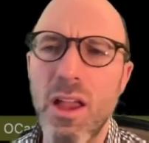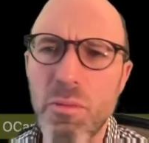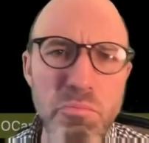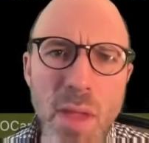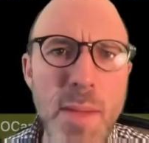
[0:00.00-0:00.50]

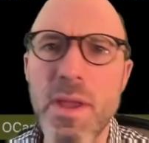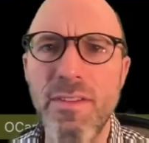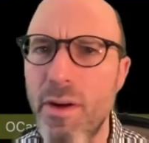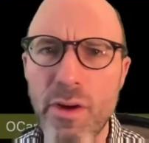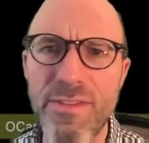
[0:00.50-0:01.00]
Maybe a
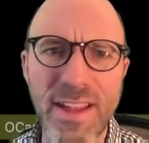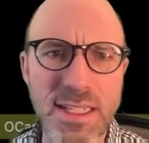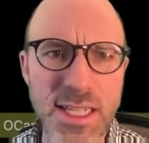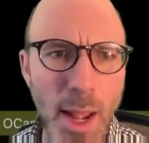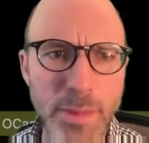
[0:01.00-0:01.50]
very
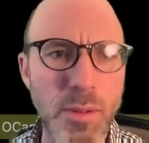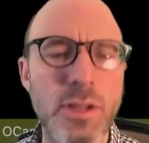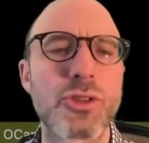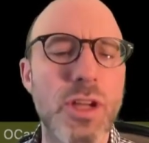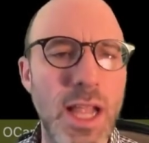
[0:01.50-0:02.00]
fancy
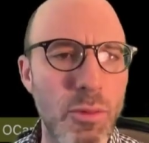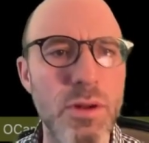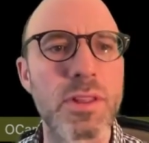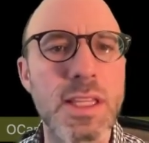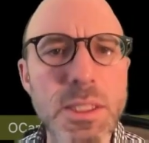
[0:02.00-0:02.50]
optimizer could get rid of
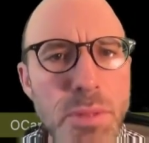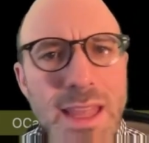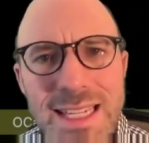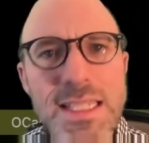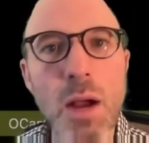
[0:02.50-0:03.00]
the list, but
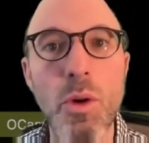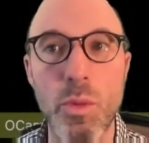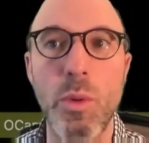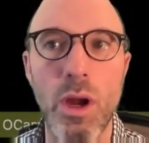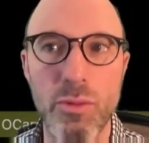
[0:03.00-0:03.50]
that's not what
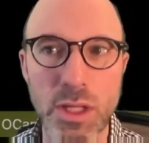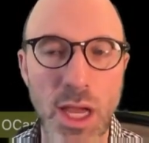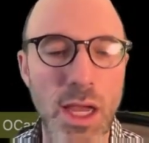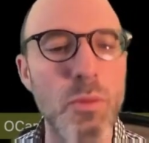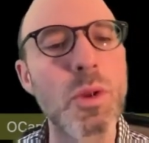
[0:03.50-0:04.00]
we want to
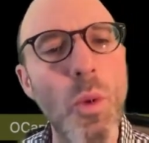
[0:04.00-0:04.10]
rely on.